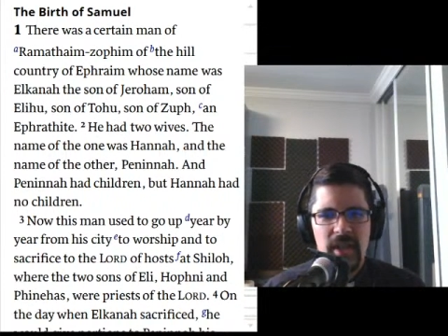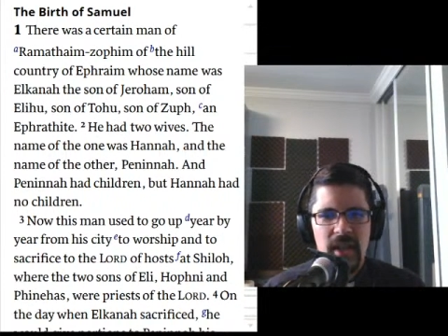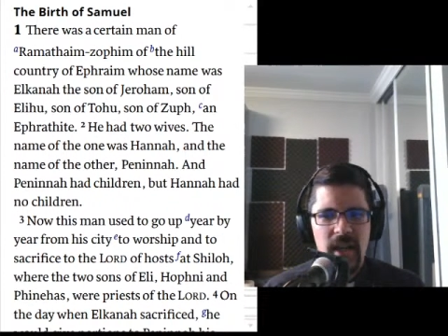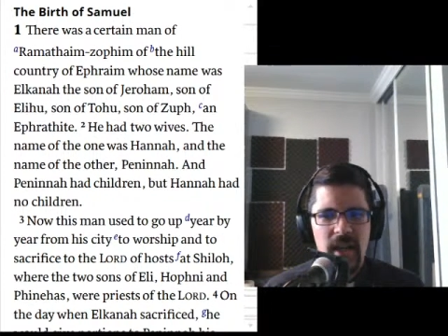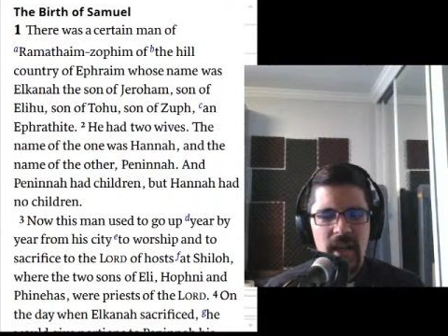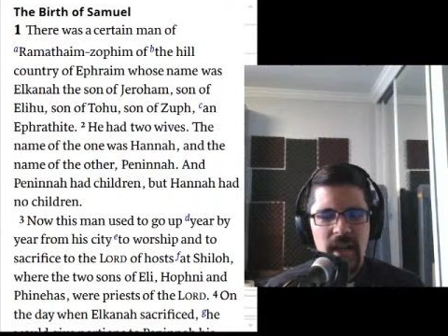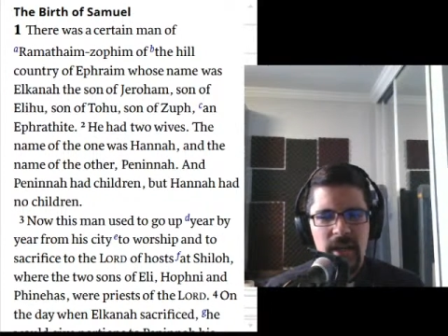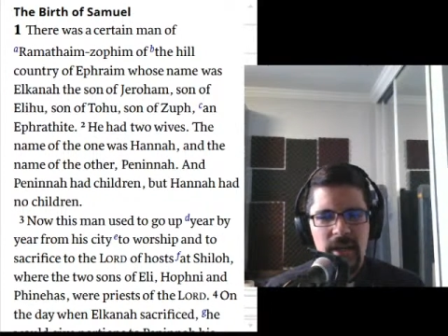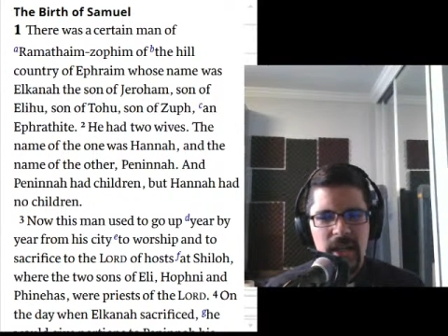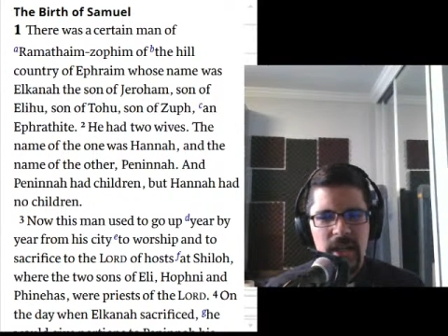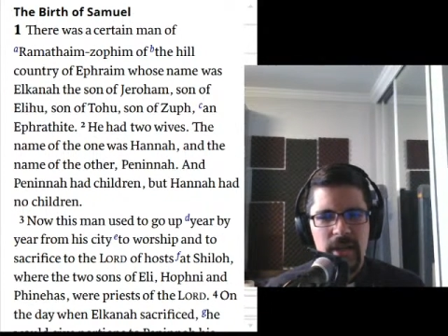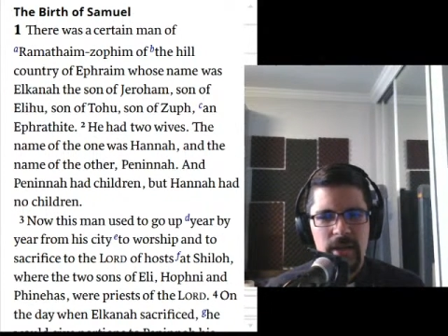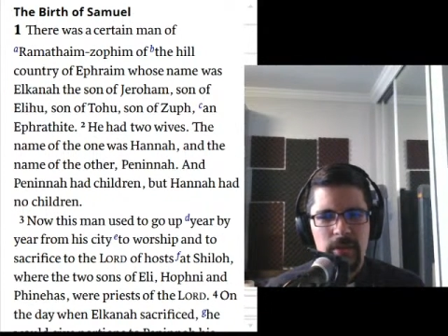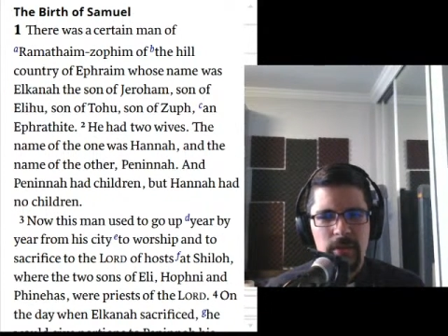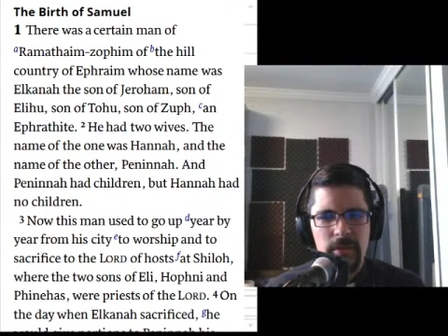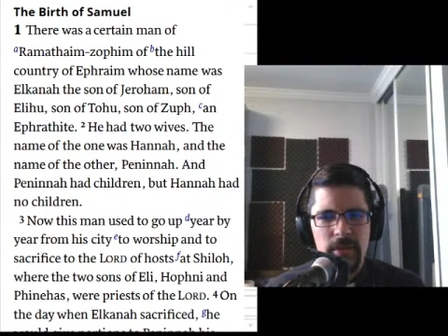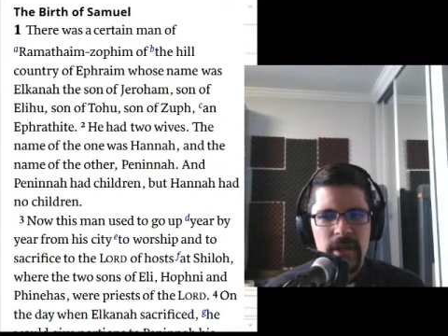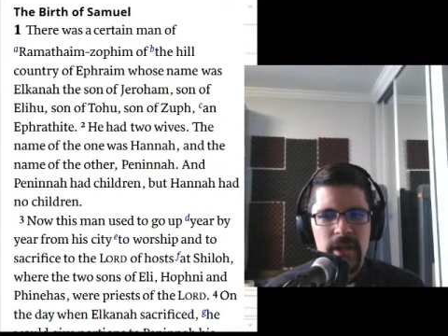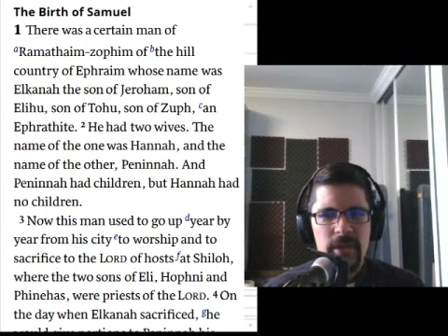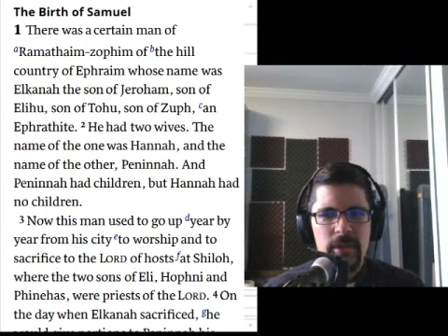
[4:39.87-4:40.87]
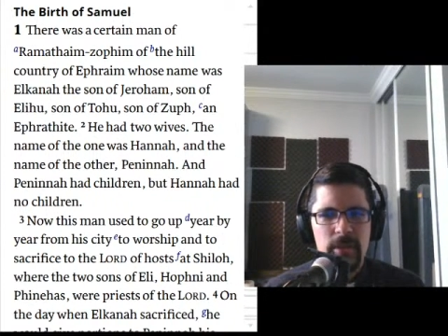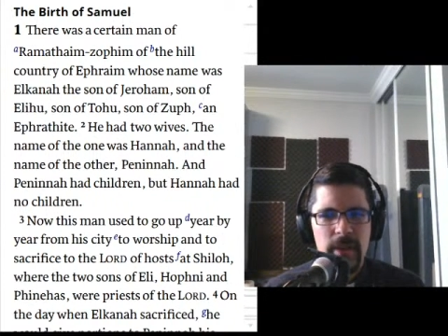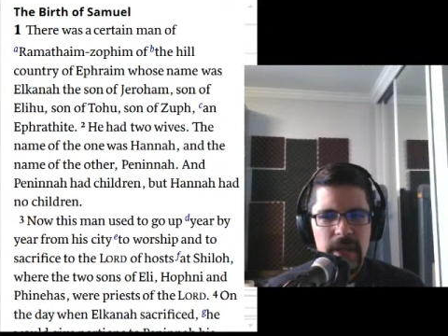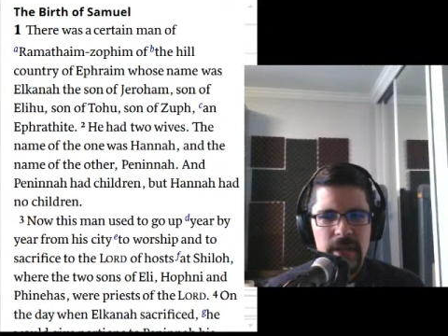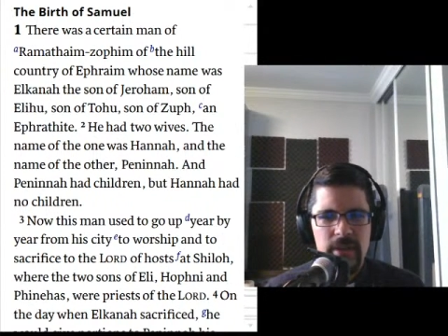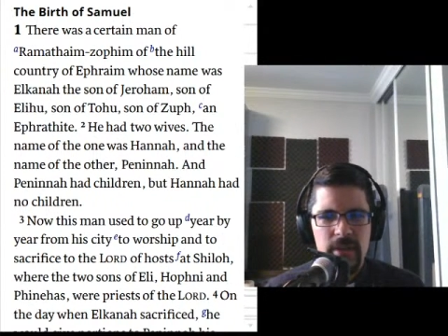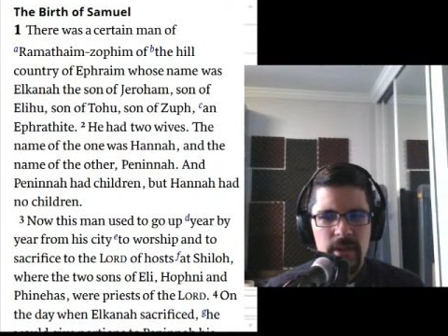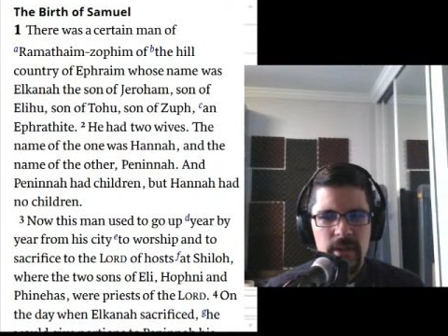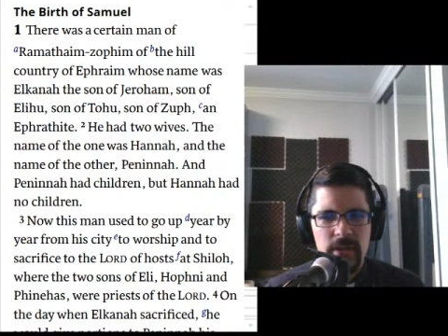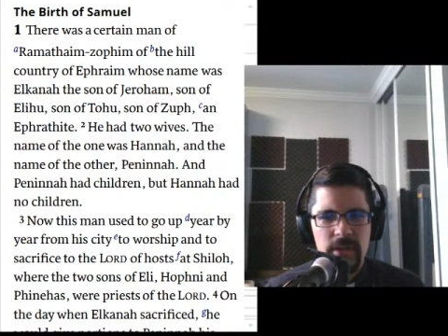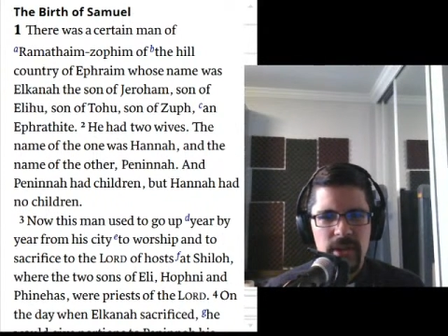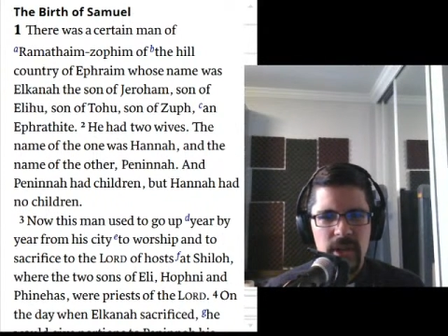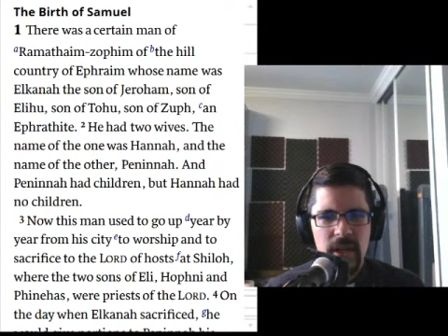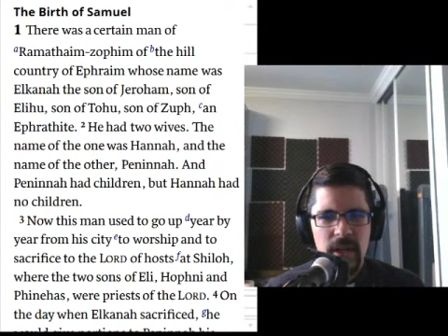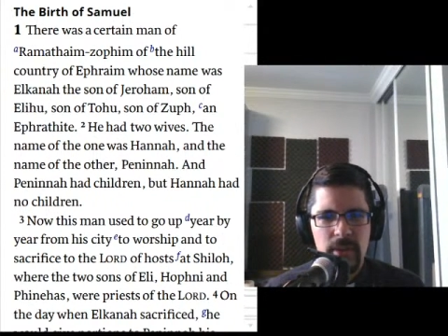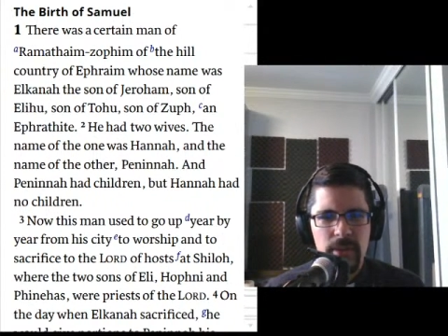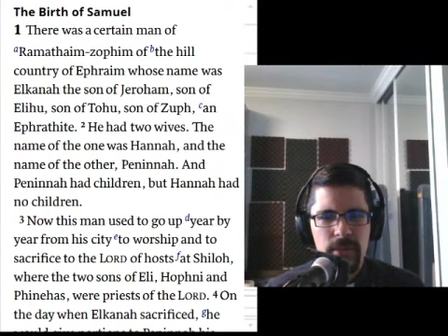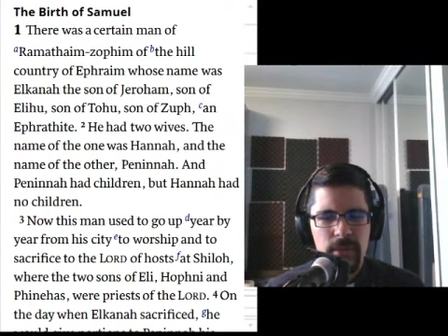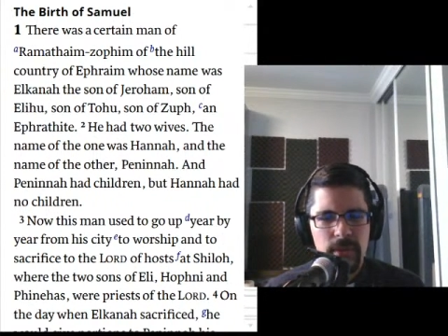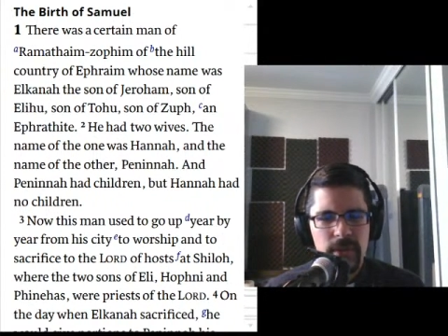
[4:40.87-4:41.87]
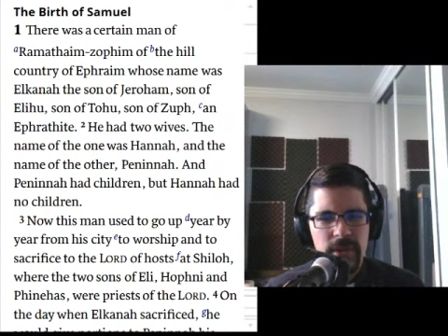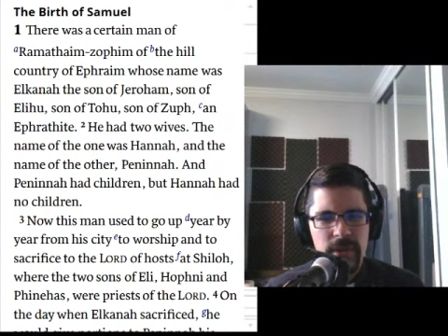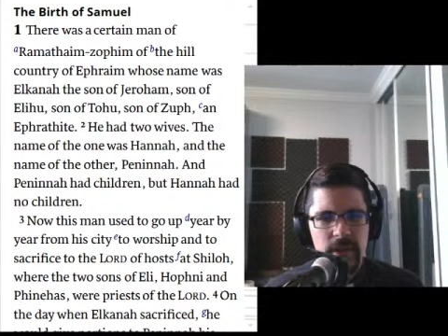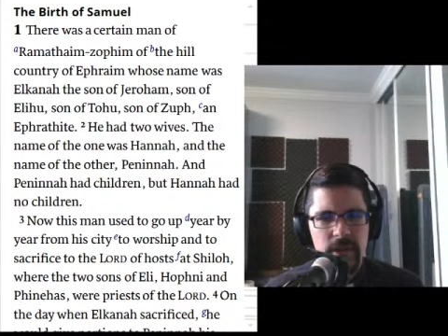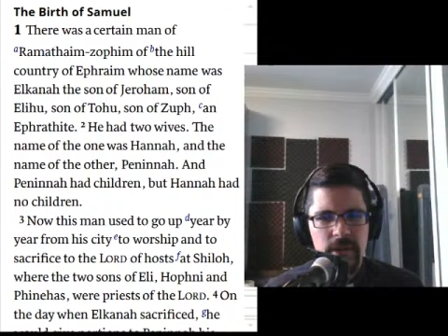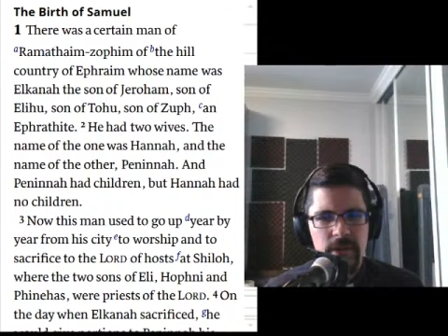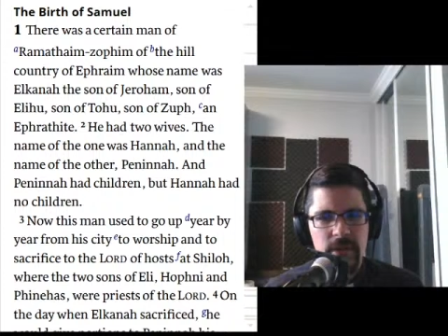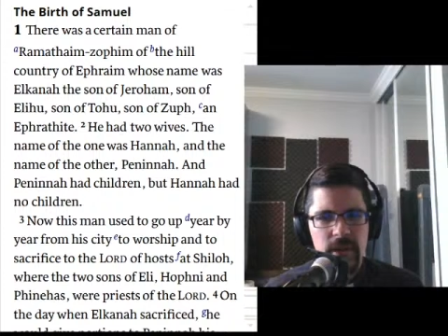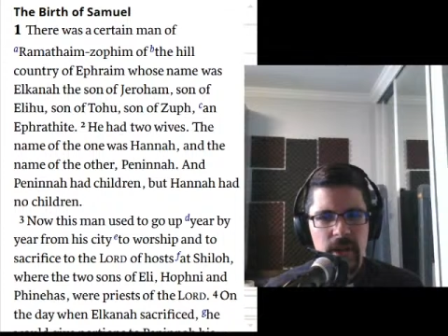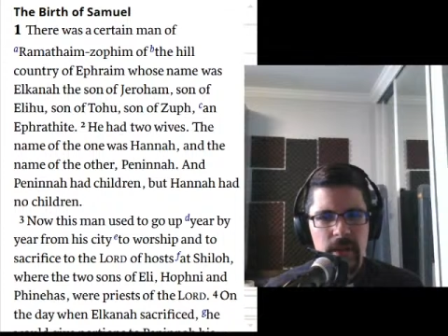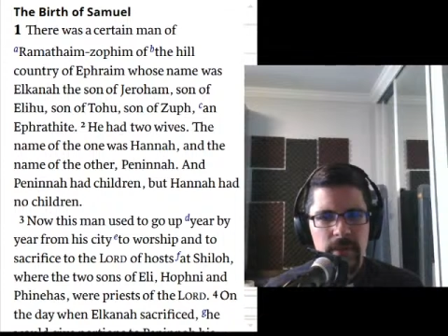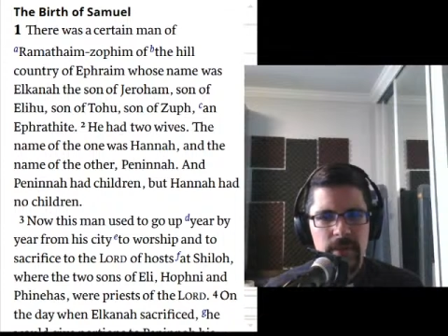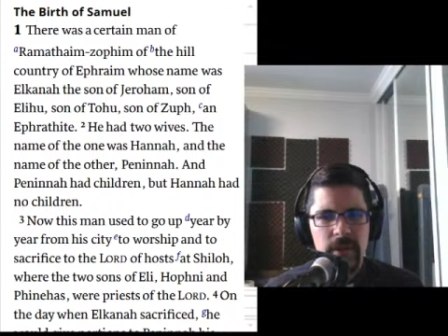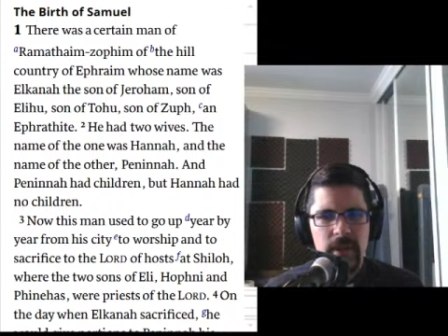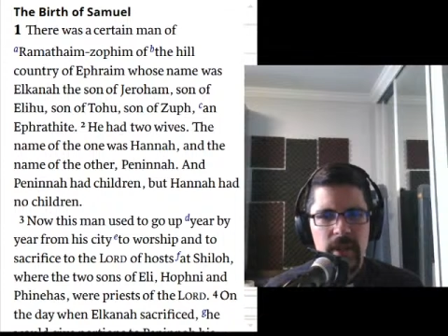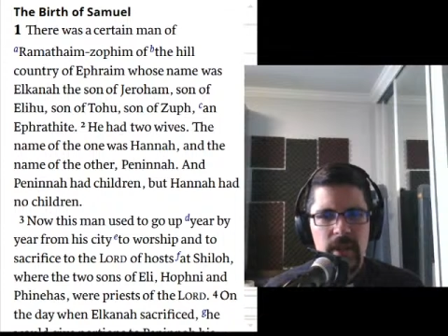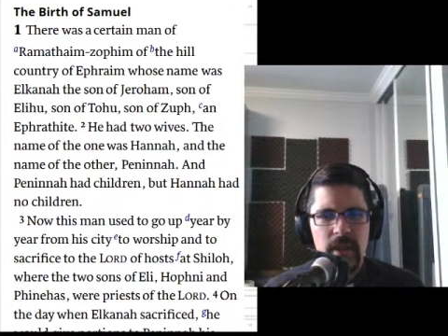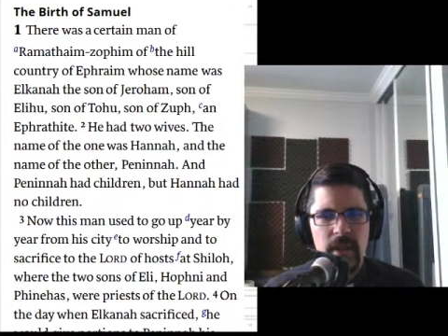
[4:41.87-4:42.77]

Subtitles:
Kind of reacquaint ourselves with this stuff